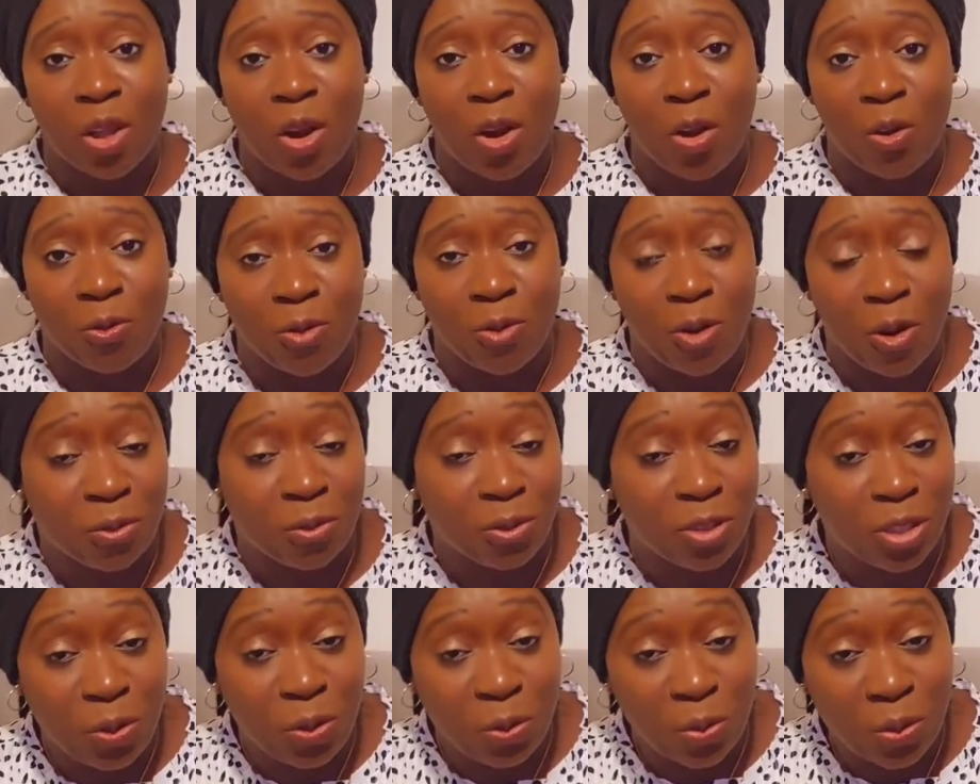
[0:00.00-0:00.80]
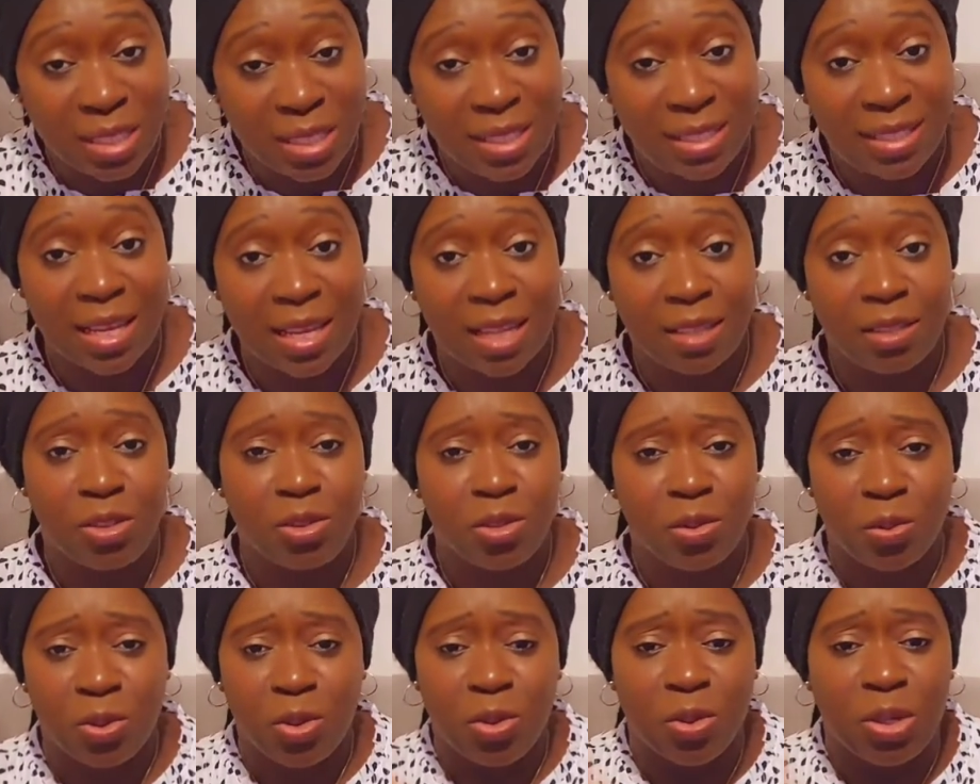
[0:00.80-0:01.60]
of the Christian. You
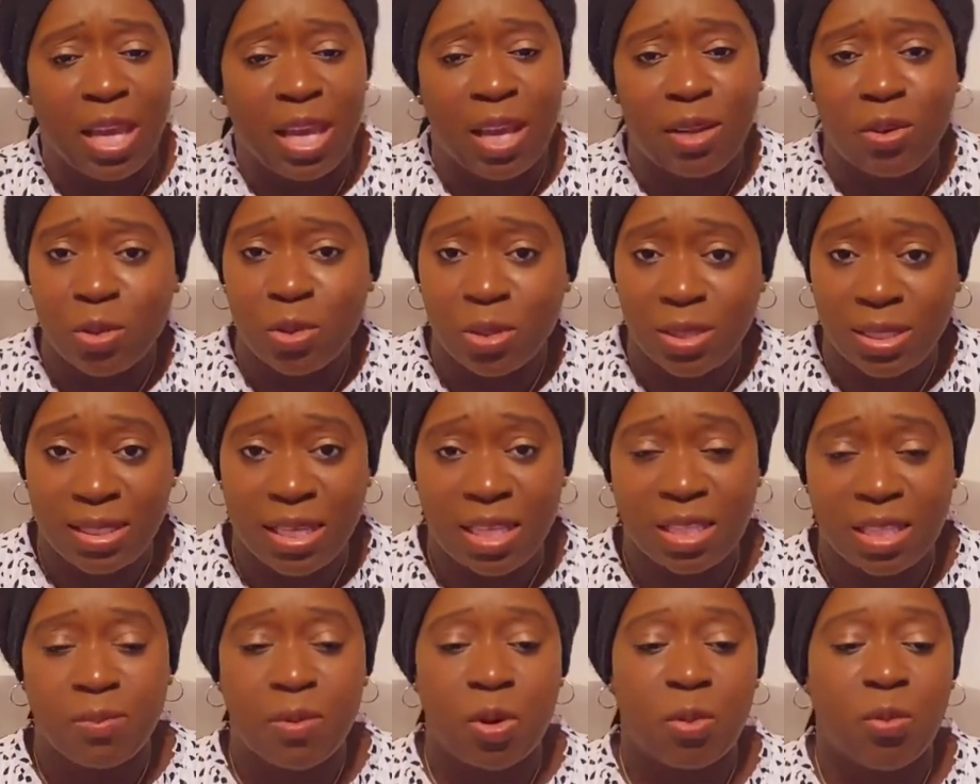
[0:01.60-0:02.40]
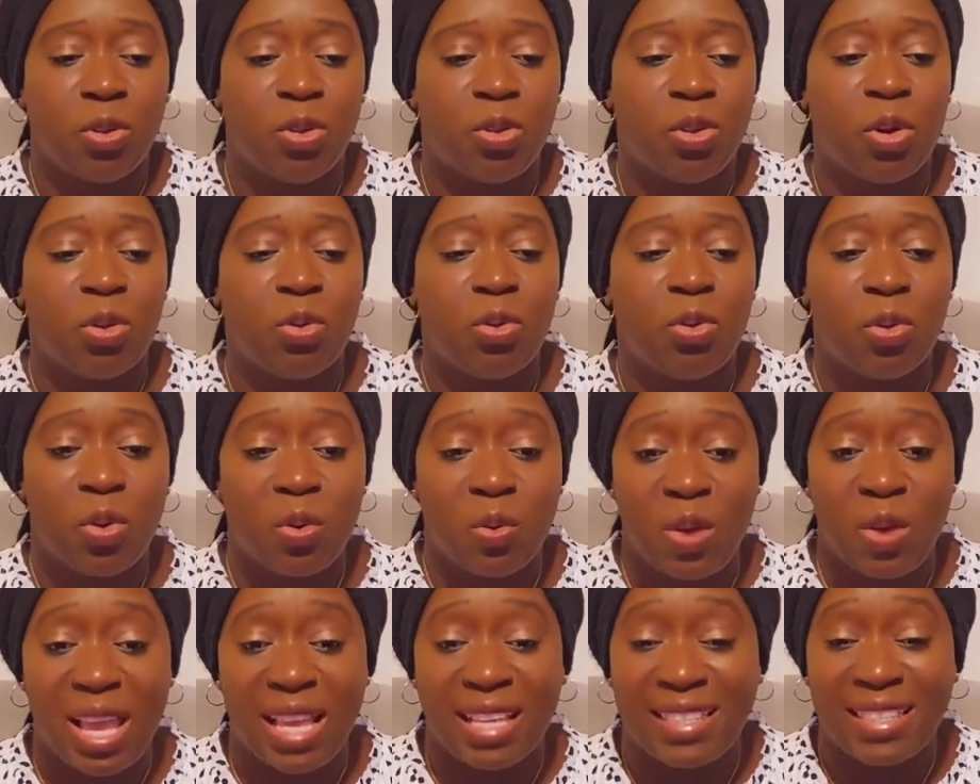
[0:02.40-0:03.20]
know, we hear those things, but we don't
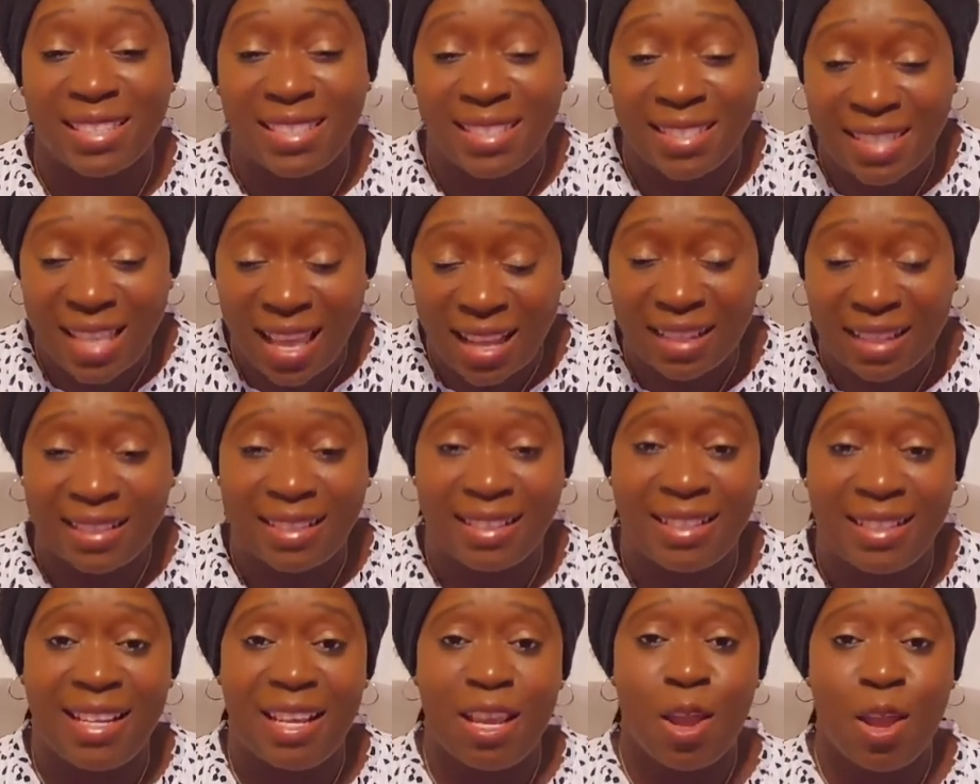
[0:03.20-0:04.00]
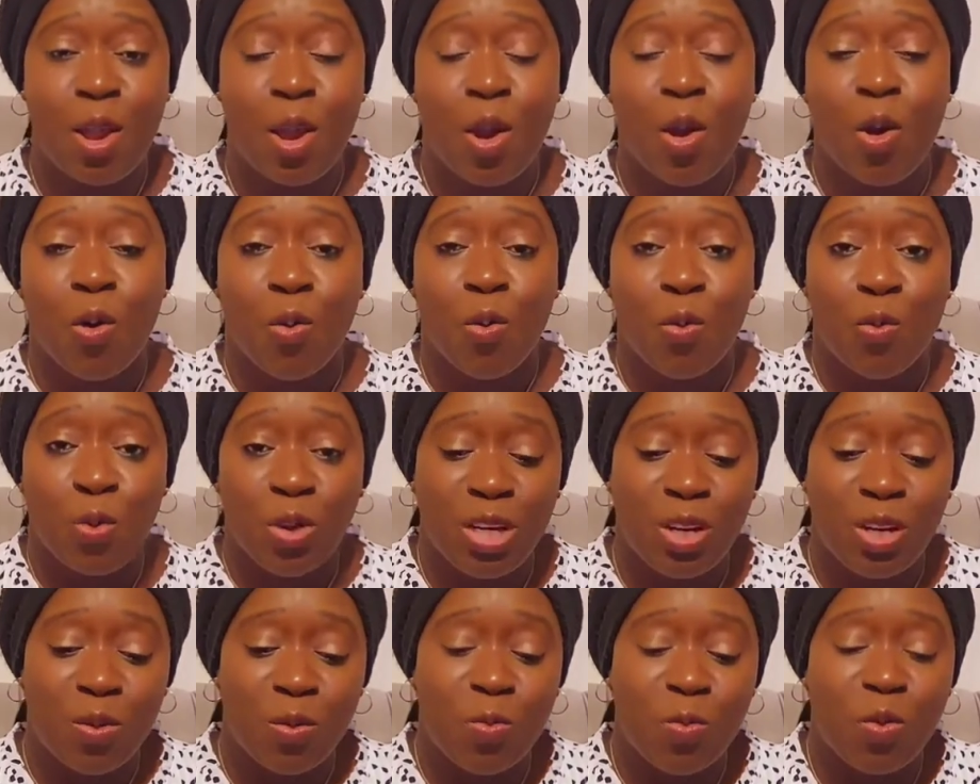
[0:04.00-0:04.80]
know exactly
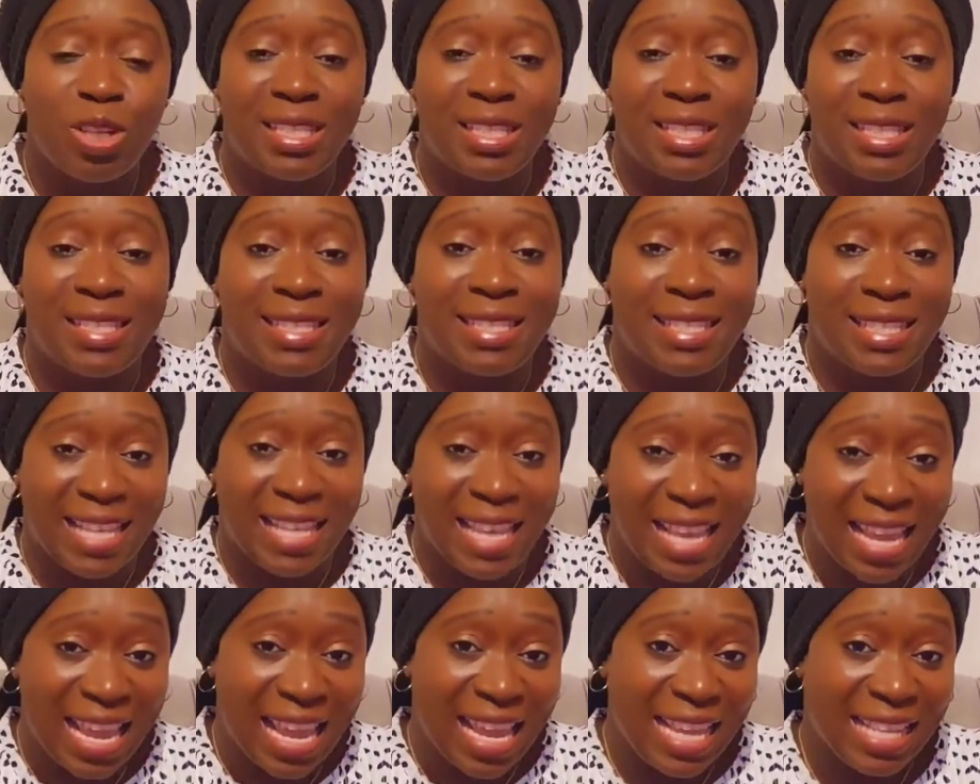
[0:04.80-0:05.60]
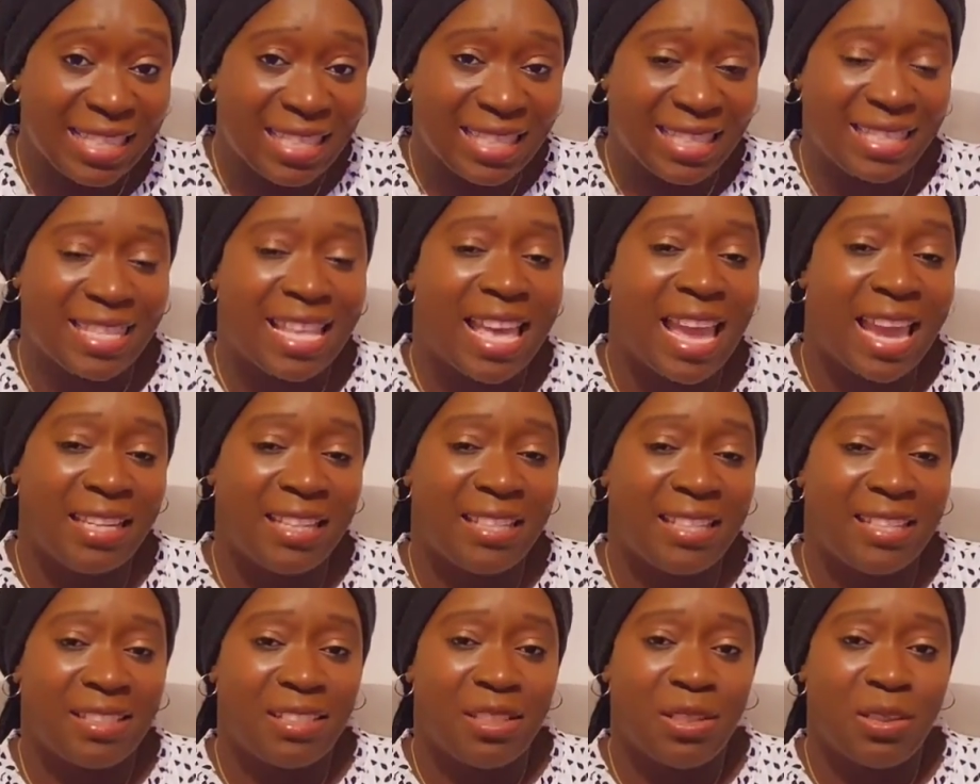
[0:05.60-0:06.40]
really what is the
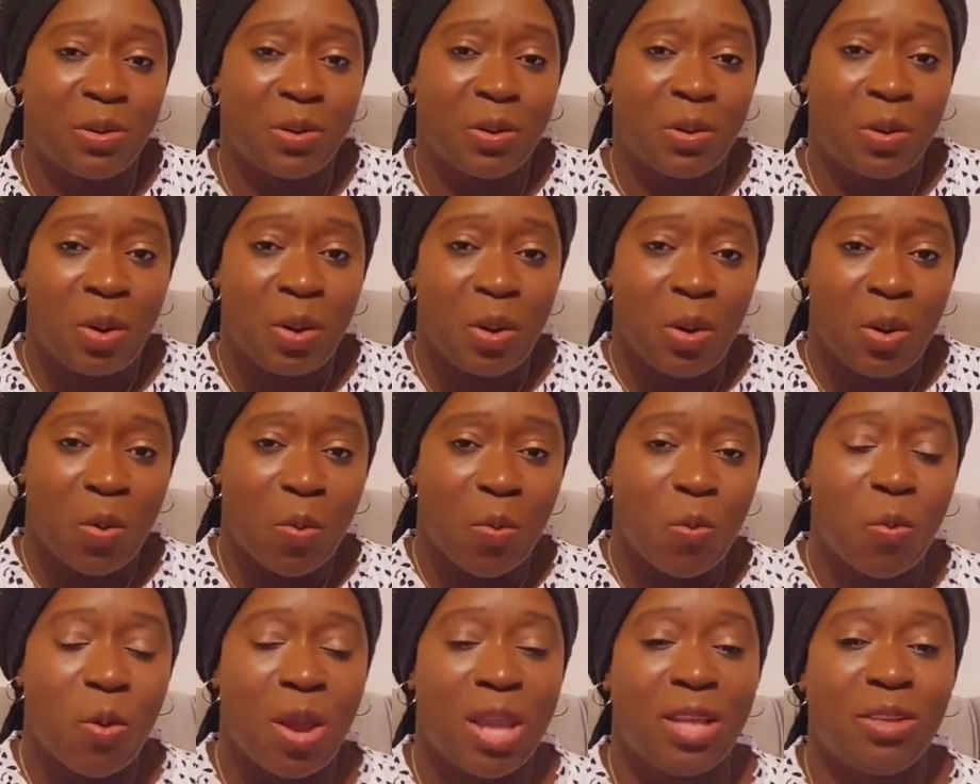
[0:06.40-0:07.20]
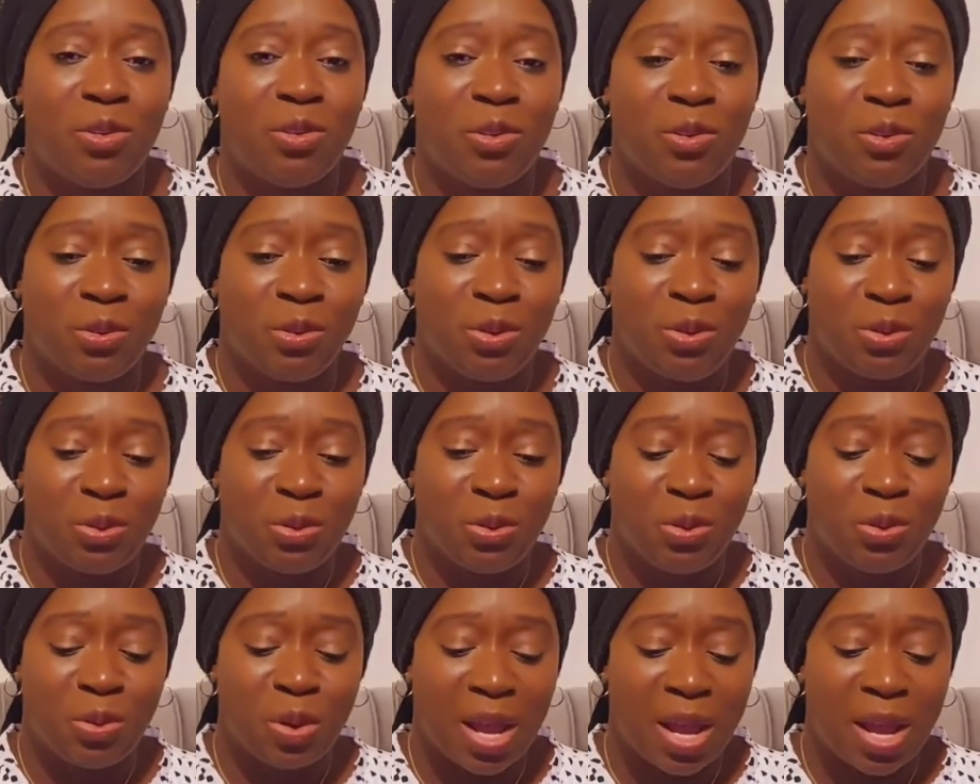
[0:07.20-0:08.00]
inside, you know, when you
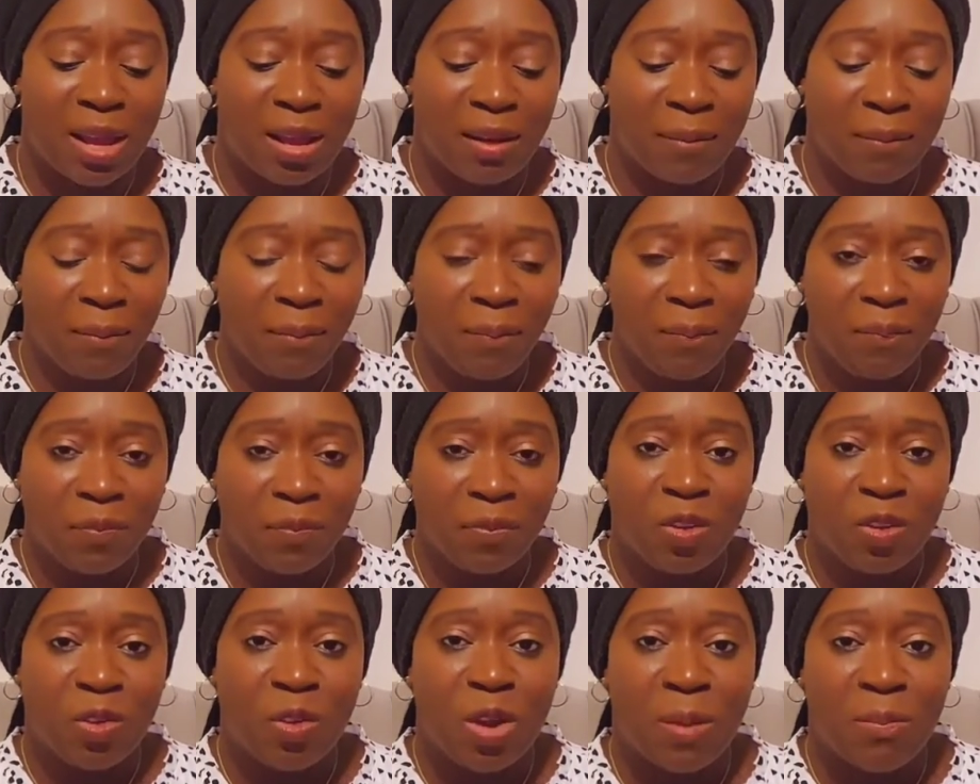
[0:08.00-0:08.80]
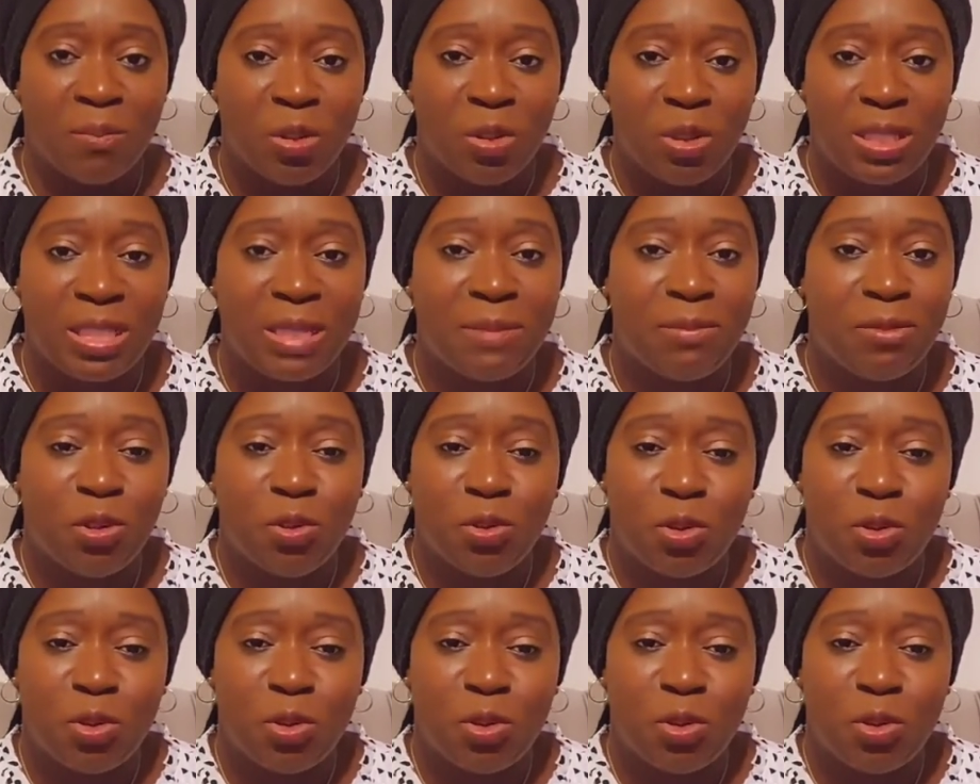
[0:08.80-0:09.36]
are Muslim.